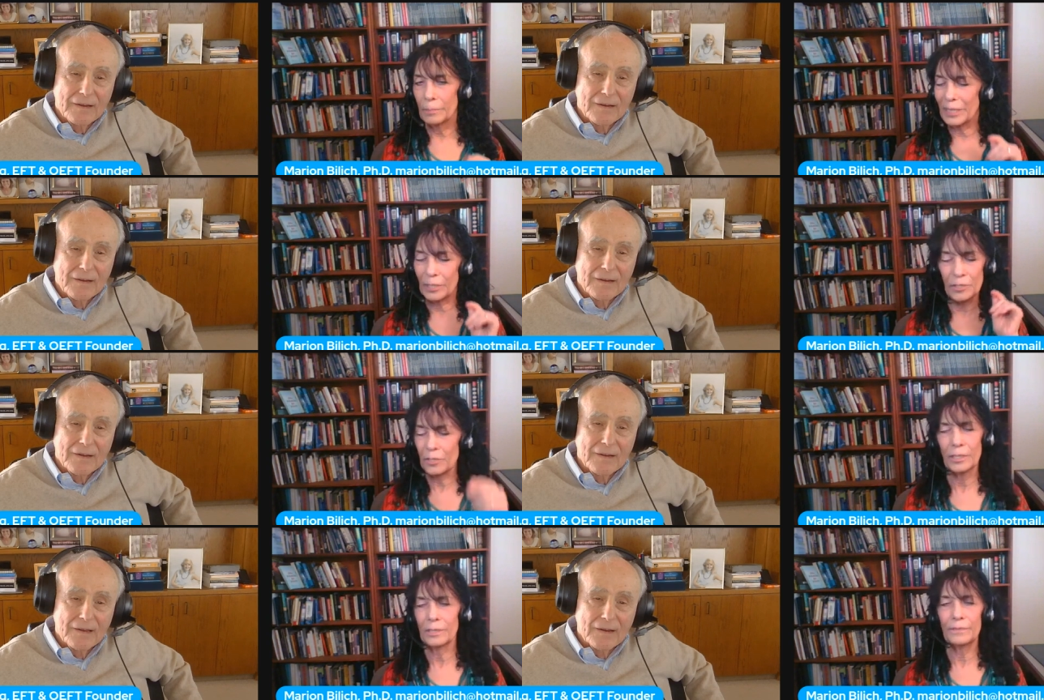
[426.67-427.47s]
Speaker 1: because
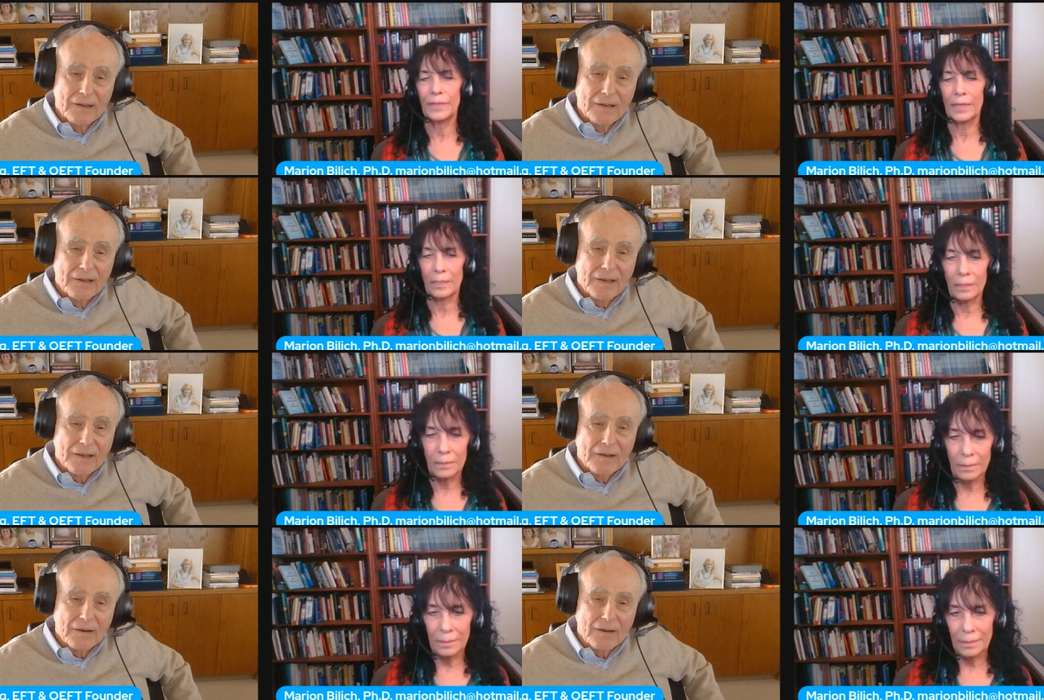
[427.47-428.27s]
you're going to fail.
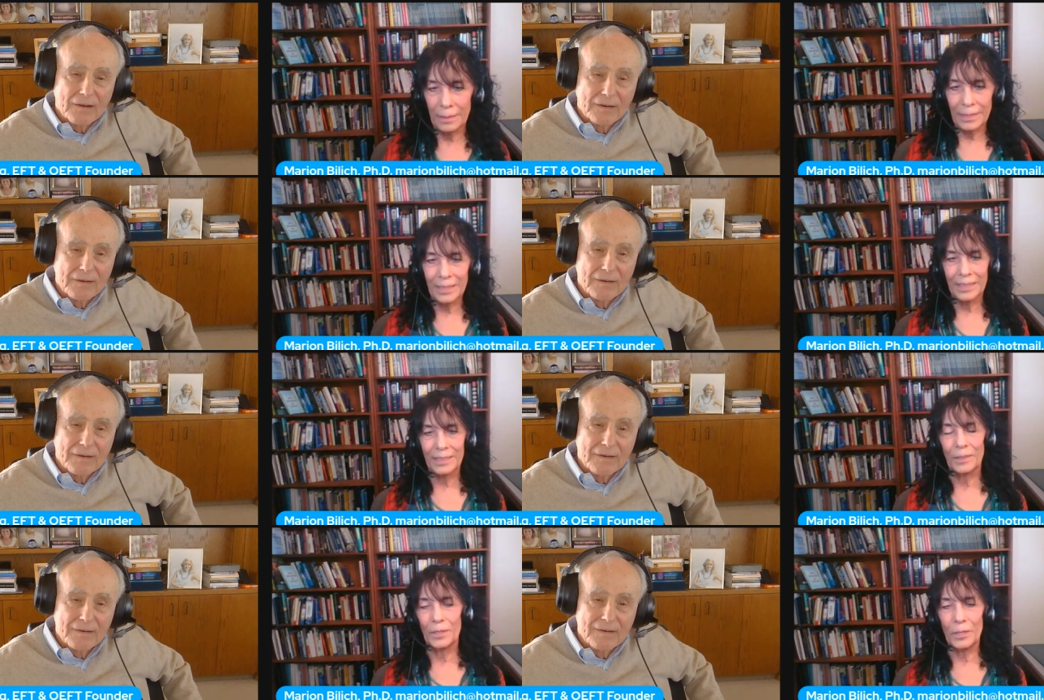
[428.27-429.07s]

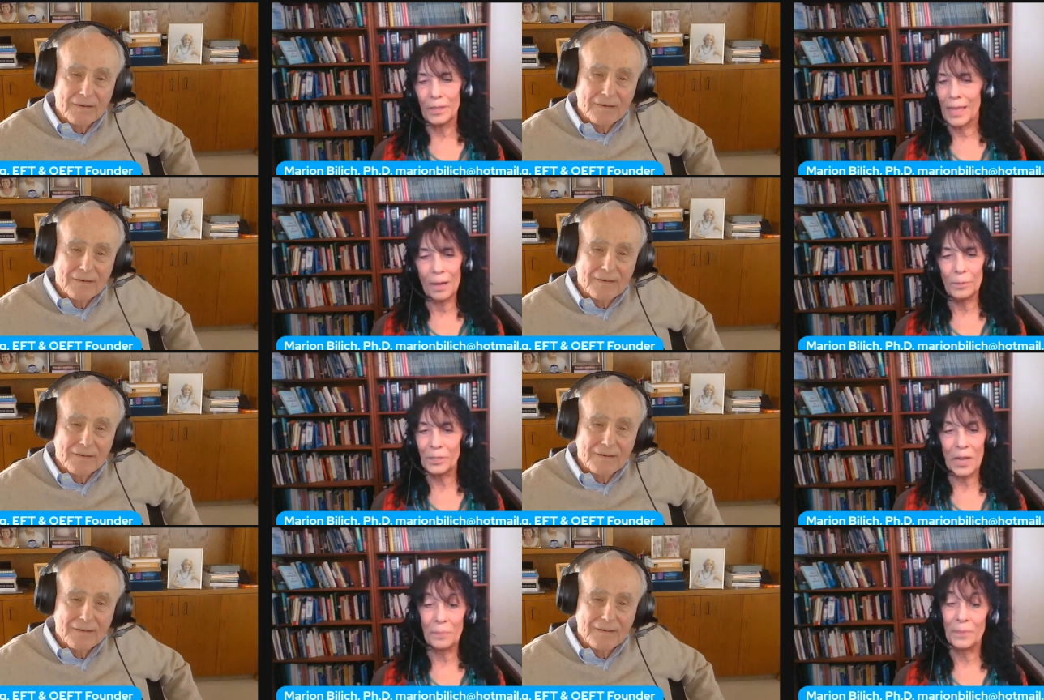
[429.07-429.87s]
That
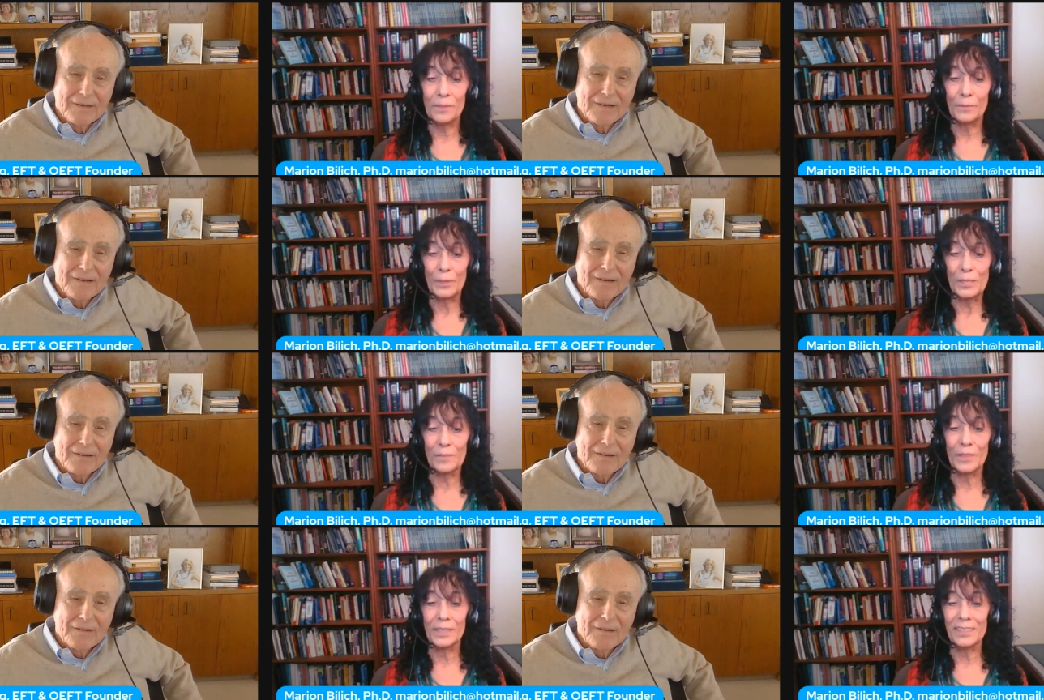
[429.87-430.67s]
would not be the
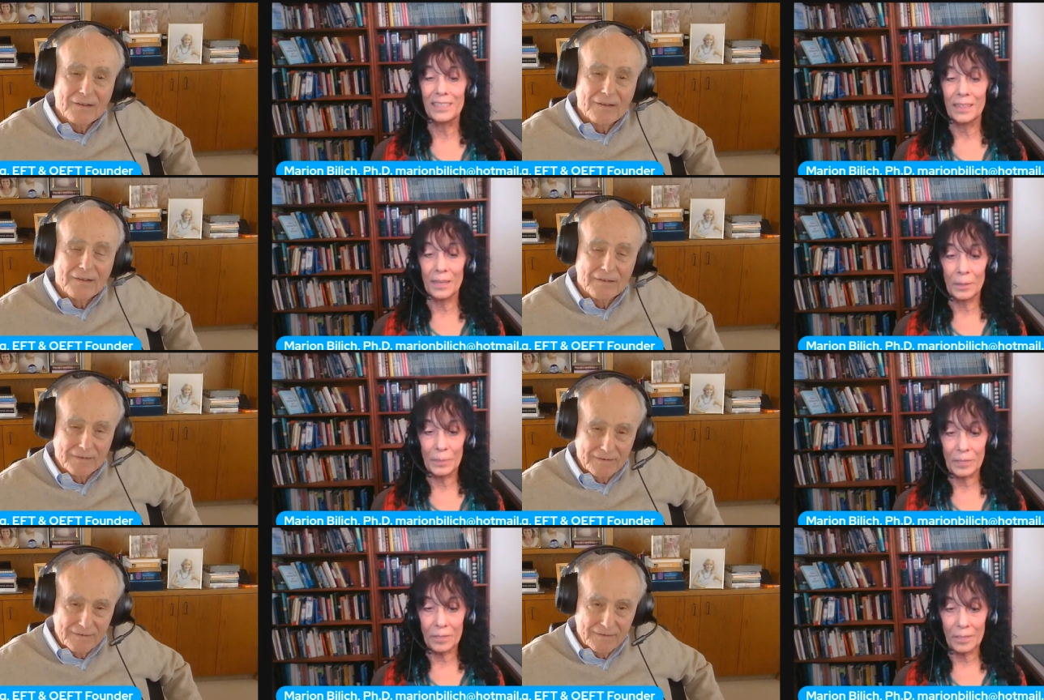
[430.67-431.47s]
voice of the unseen
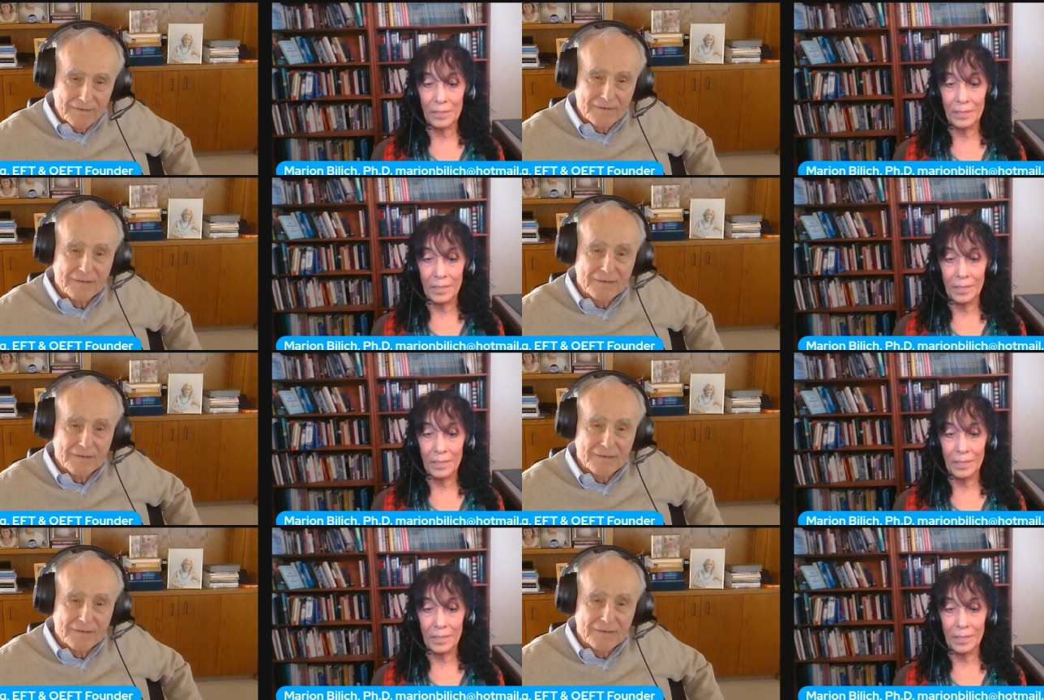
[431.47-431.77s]
therapist.